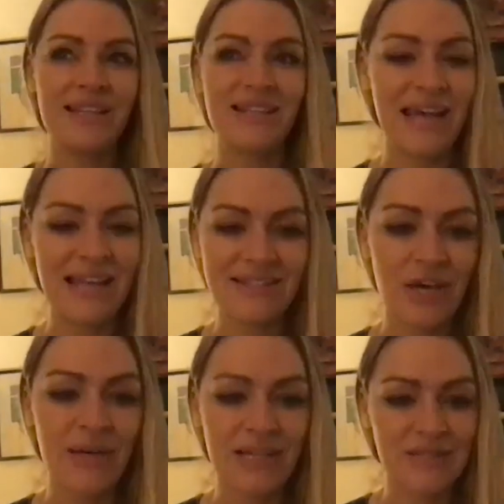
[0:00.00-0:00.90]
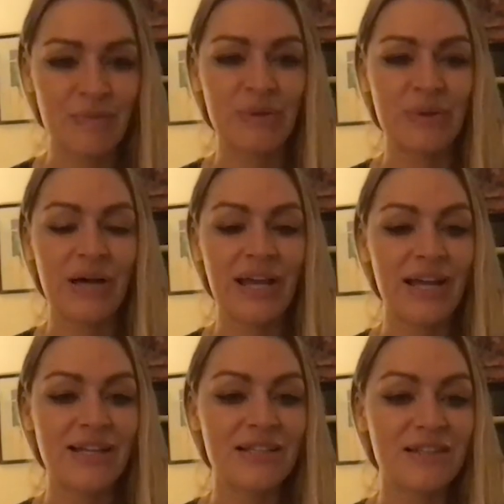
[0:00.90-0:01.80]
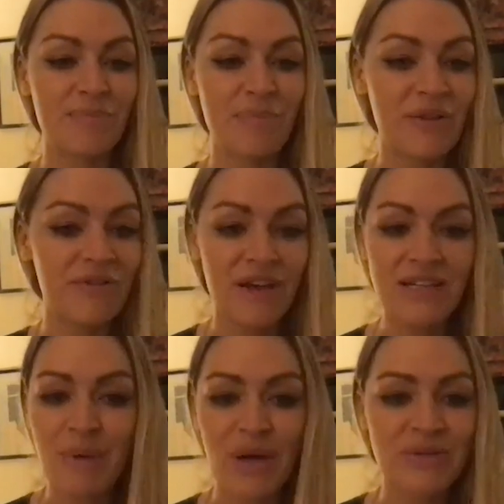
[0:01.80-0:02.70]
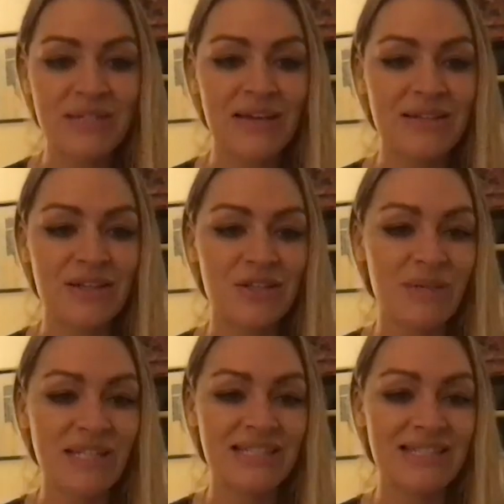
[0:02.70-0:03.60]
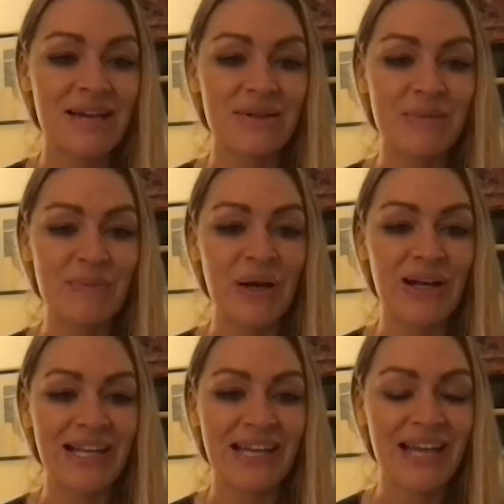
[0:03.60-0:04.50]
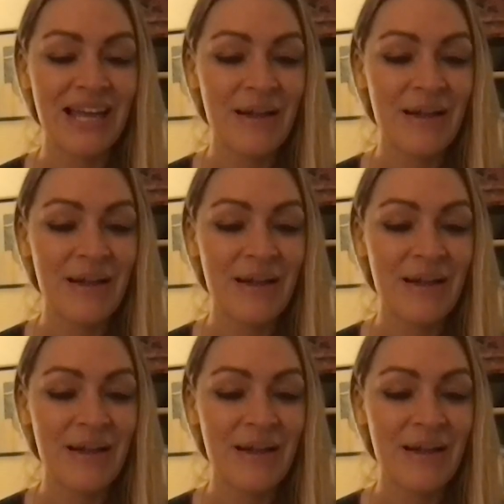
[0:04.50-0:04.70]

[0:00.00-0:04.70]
Let's go and explore. And I'd put the first post out on social media to say I was in Bali.